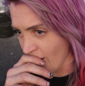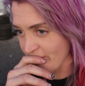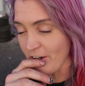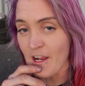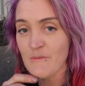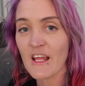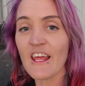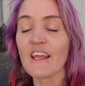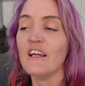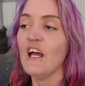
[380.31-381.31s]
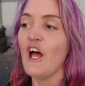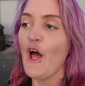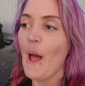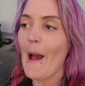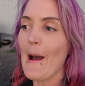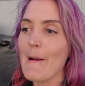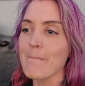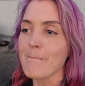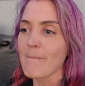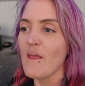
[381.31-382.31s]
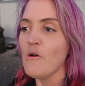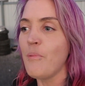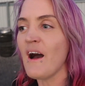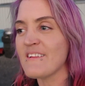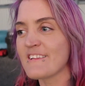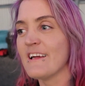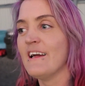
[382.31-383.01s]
Sorry, I'm yelling. But